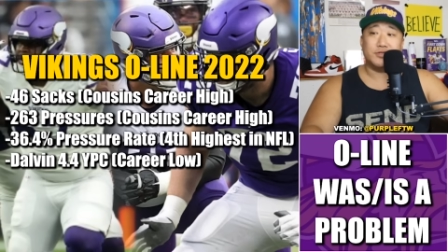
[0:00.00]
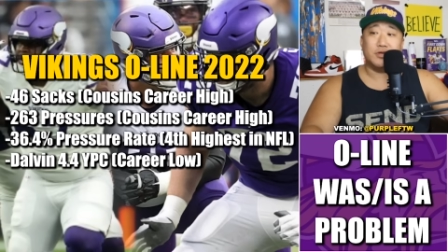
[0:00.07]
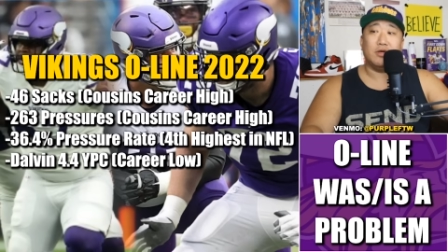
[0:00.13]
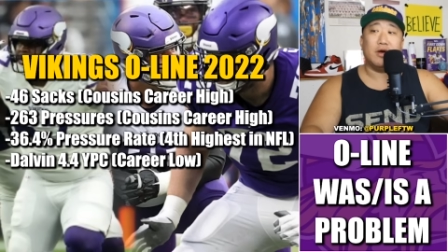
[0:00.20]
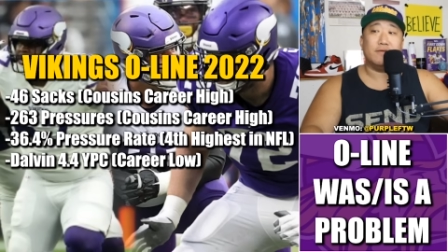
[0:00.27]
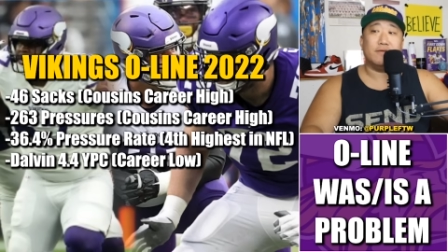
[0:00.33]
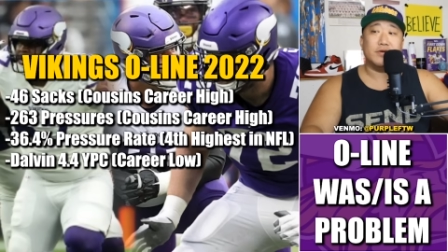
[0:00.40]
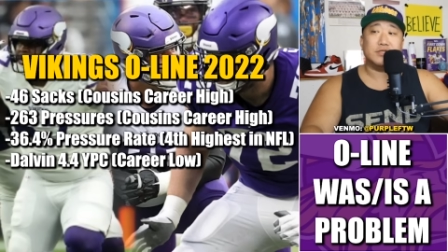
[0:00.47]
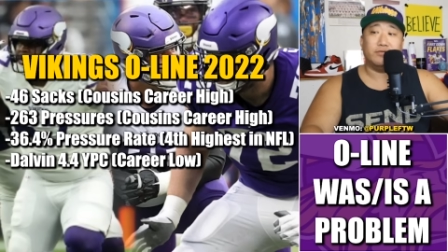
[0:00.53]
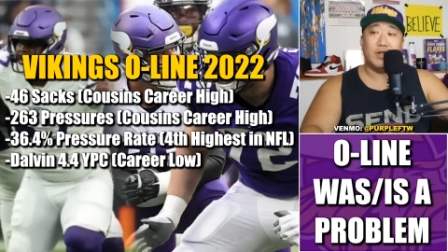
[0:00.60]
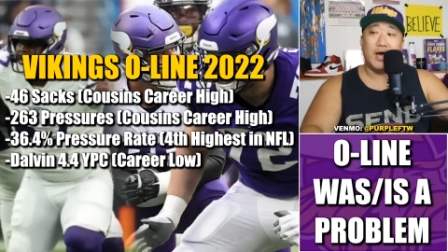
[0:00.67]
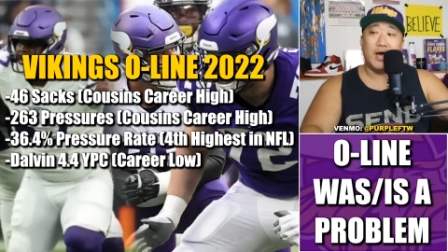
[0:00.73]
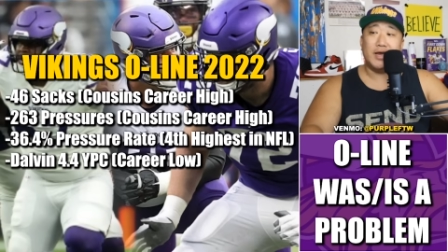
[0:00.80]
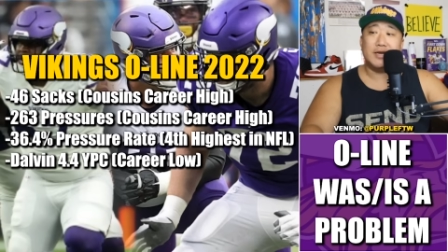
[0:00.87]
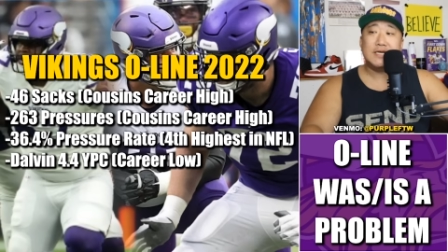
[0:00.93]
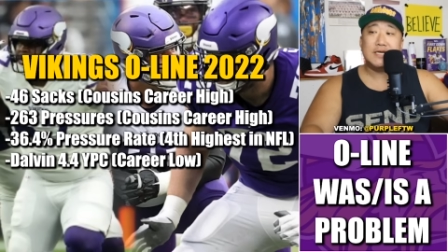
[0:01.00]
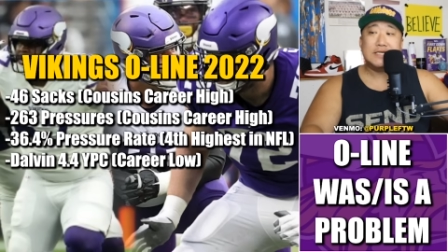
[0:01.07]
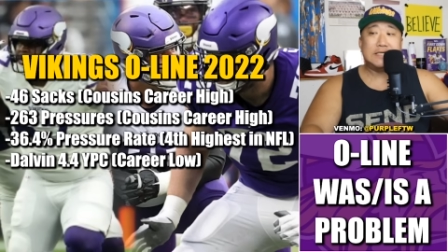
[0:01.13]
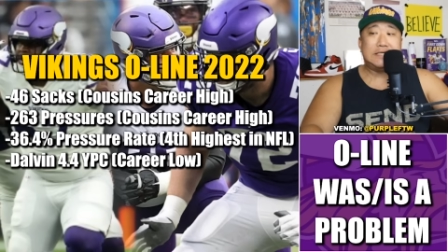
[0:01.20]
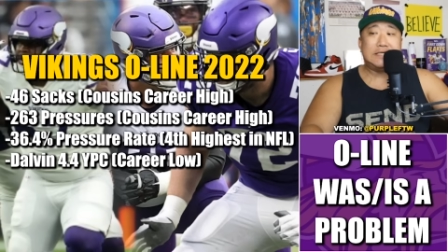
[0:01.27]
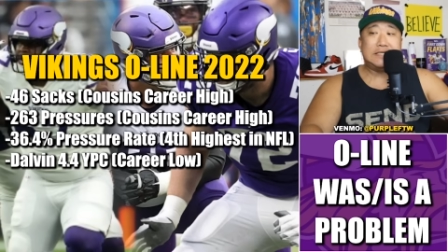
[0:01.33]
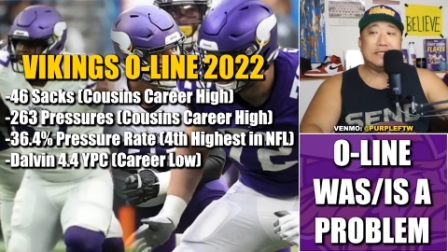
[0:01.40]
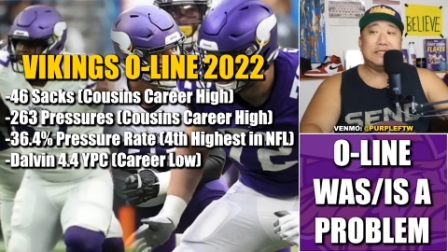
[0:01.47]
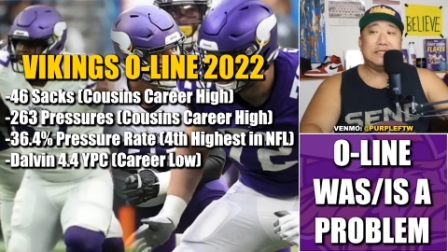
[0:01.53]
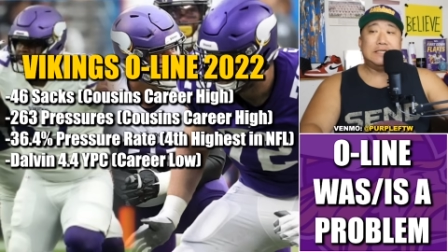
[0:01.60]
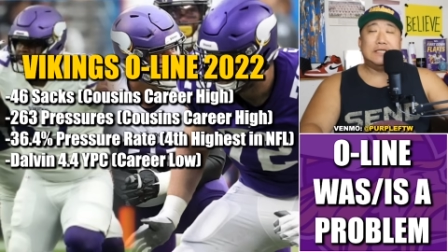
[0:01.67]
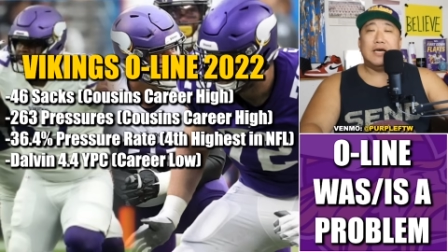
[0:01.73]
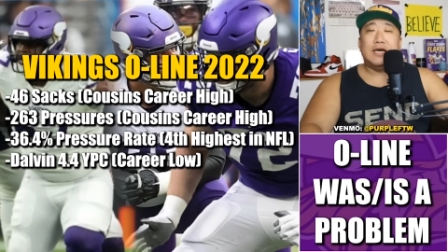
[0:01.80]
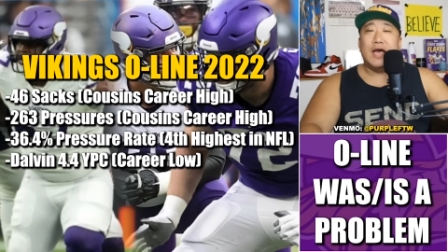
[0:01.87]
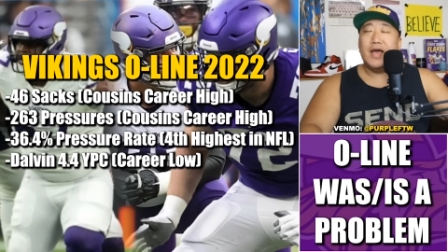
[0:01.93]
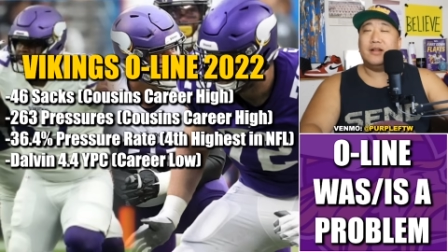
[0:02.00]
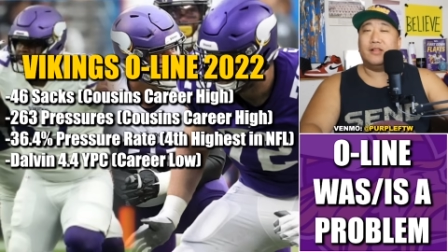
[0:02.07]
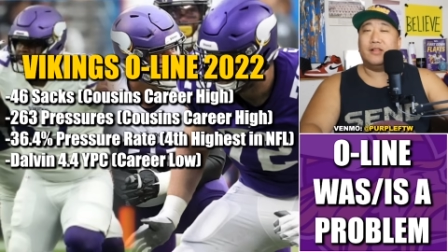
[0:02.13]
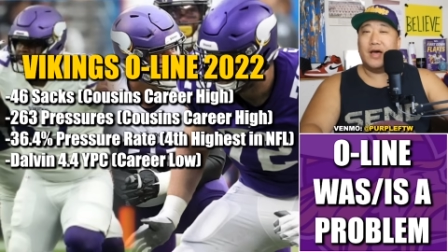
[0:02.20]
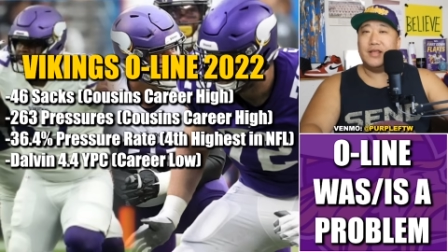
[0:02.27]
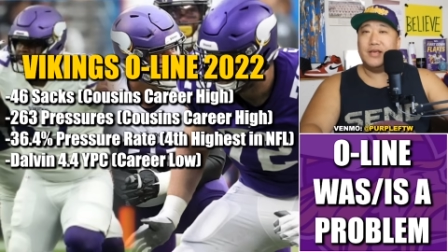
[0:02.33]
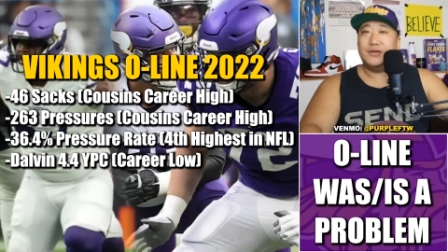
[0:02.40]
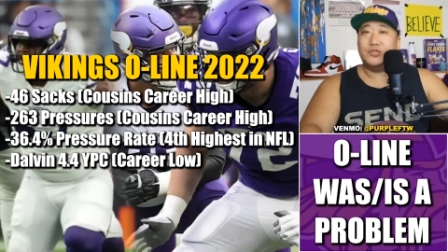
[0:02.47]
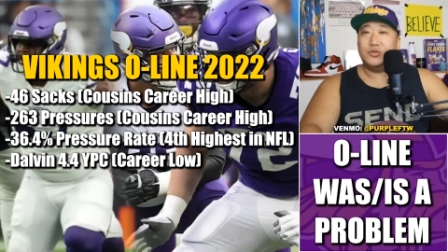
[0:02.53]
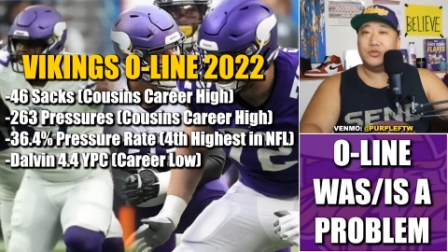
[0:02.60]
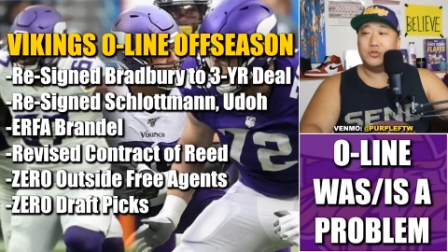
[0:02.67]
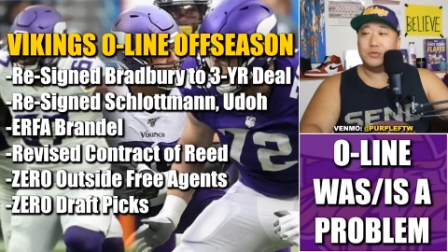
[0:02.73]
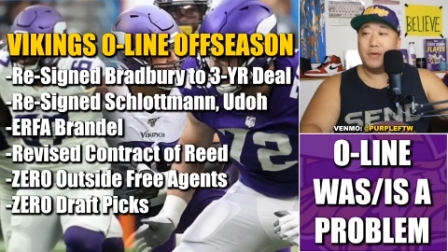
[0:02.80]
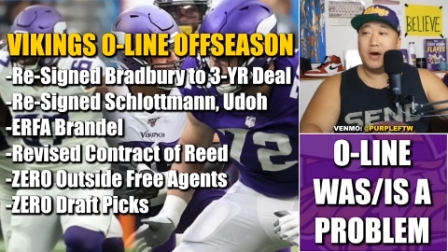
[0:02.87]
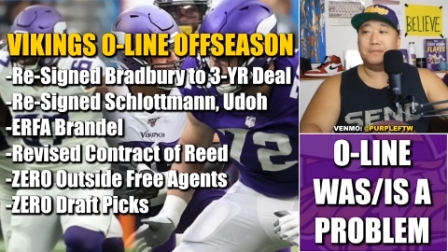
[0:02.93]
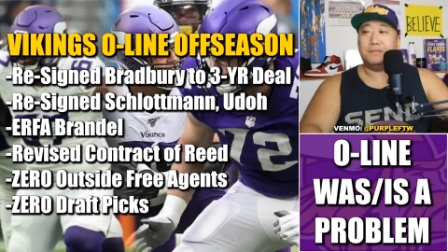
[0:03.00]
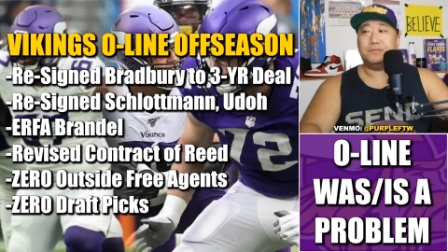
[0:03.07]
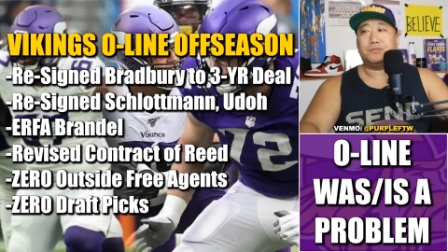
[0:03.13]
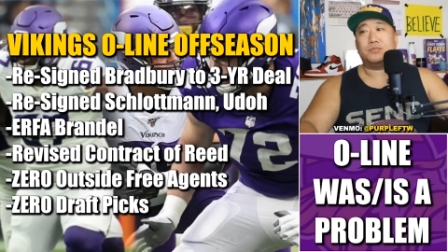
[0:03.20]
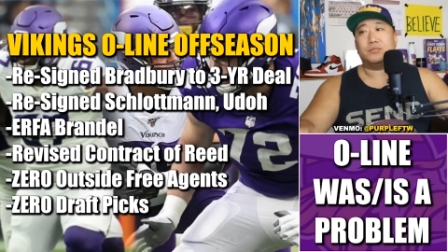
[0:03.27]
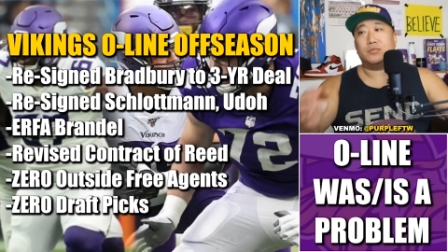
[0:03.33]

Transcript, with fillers: So the offensive line had a lot of issues, but